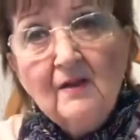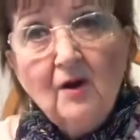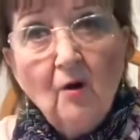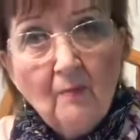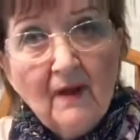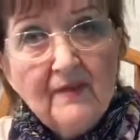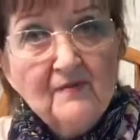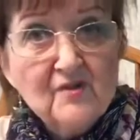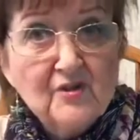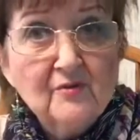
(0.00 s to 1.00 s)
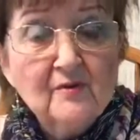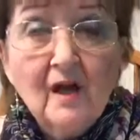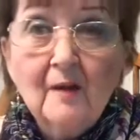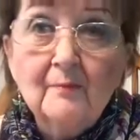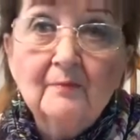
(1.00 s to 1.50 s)
The whole month of
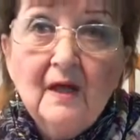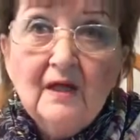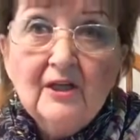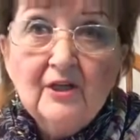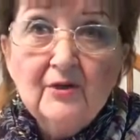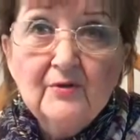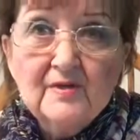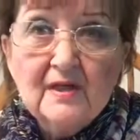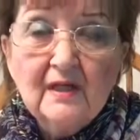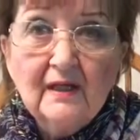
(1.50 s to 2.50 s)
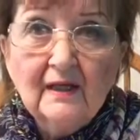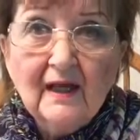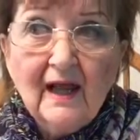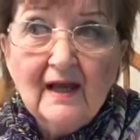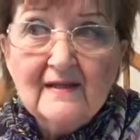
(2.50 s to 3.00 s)
June, I'm using
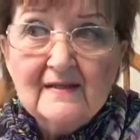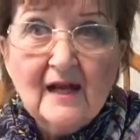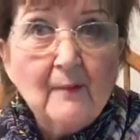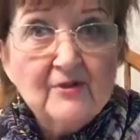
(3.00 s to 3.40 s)
it as an